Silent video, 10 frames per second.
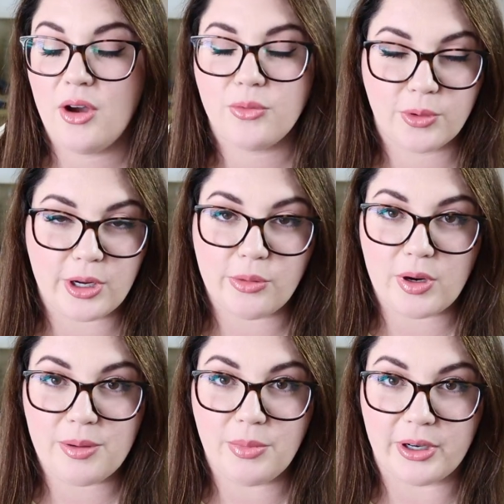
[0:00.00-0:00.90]

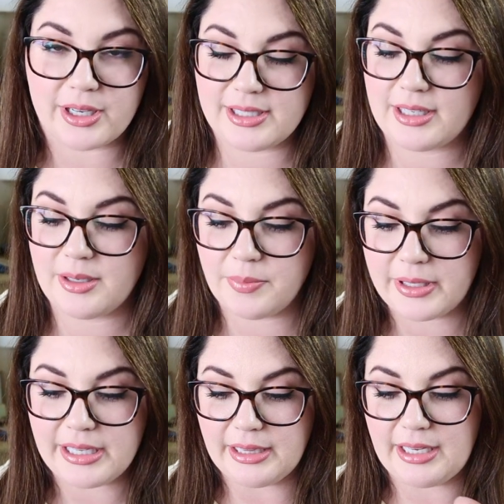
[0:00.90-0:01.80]
forty-three books
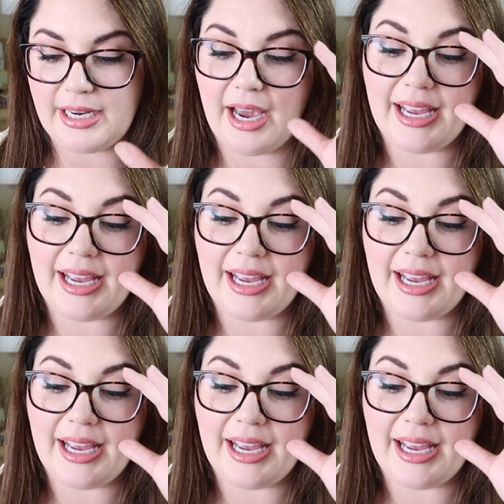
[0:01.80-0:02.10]
completely.